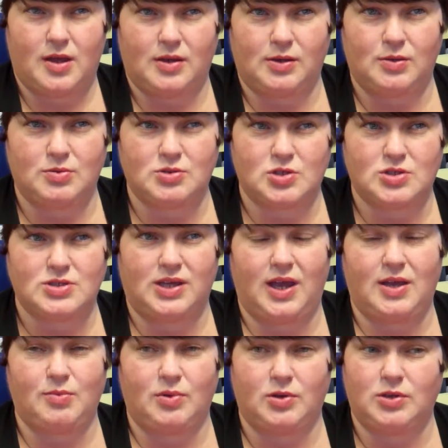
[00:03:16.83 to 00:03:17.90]
and it was just a
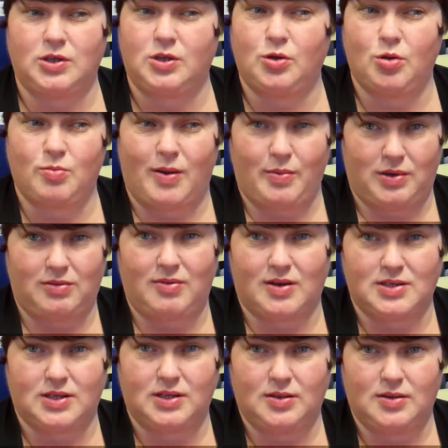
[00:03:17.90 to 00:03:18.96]
case, well, you can come back when you're
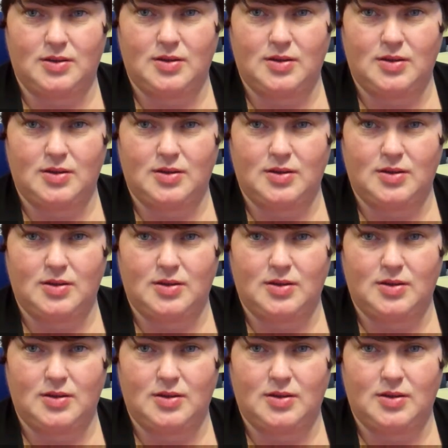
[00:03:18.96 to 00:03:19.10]
ready,